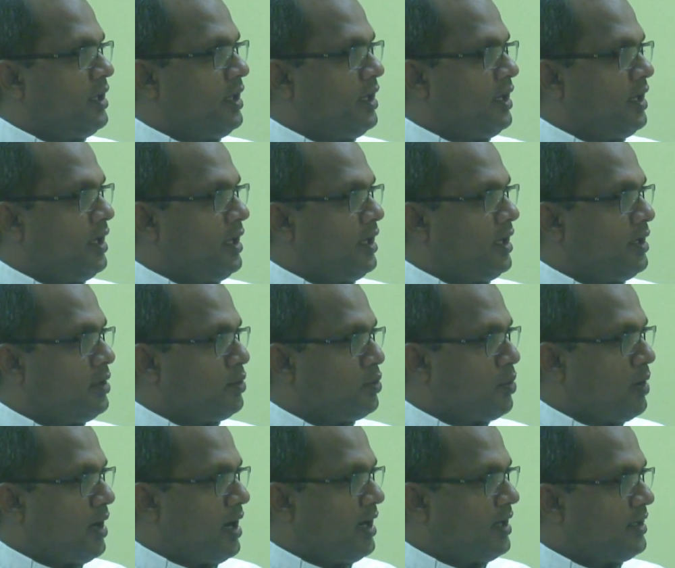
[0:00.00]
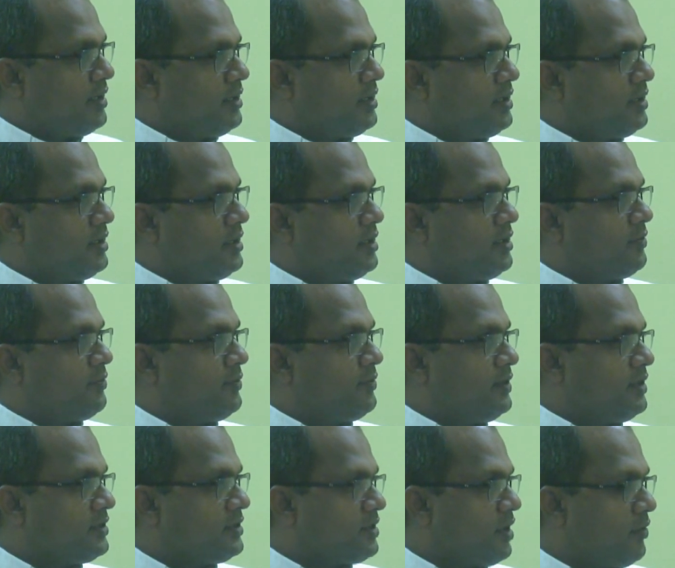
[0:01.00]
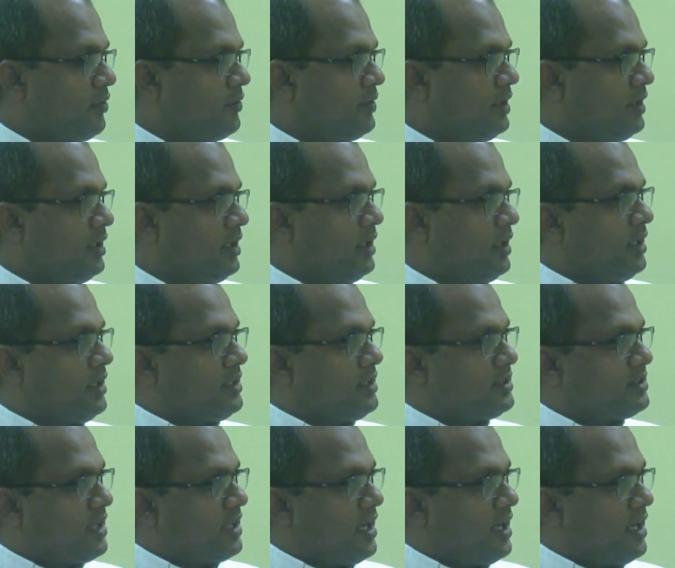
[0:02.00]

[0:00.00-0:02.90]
They inquired philosophy,